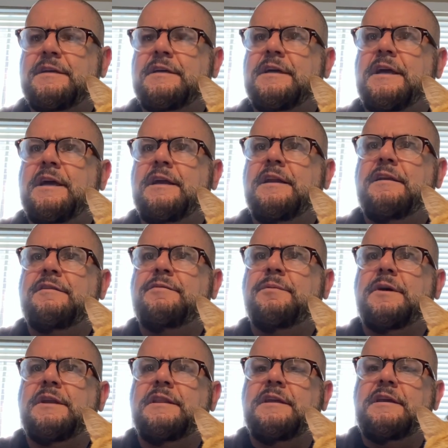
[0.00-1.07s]
And it's
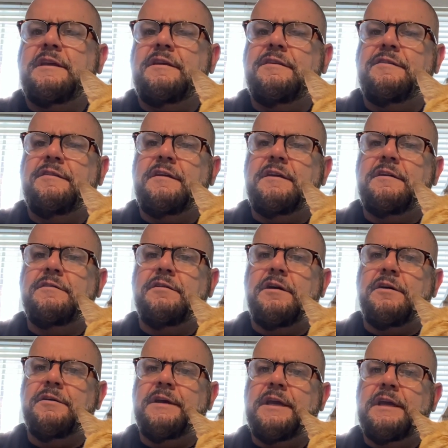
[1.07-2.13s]
one of the easy
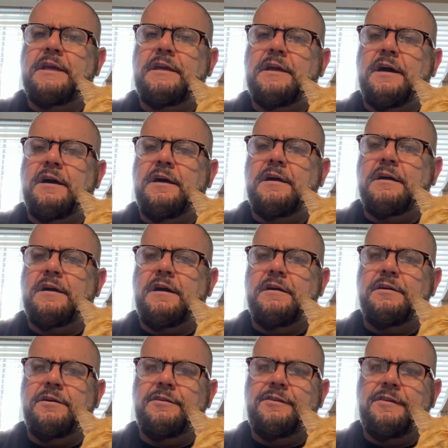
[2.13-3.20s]
growing
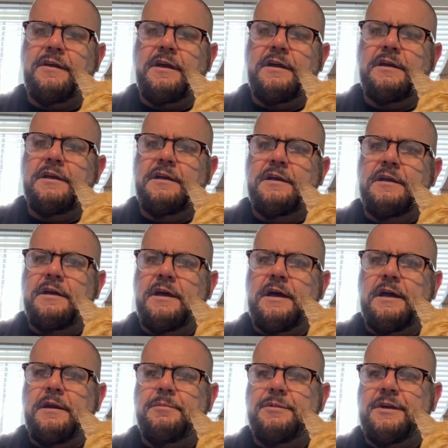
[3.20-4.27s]
carnosa
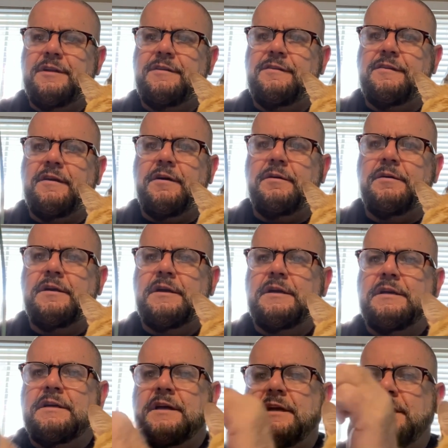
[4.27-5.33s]
hybrids. So,
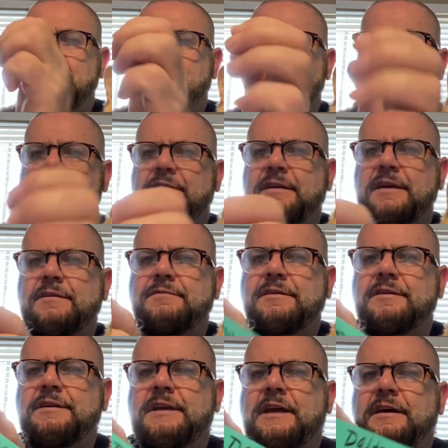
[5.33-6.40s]
and it has like
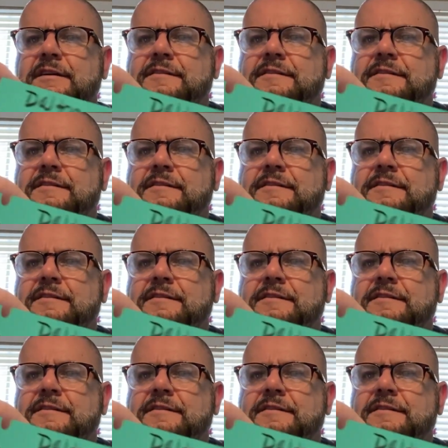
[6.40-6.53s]
really nice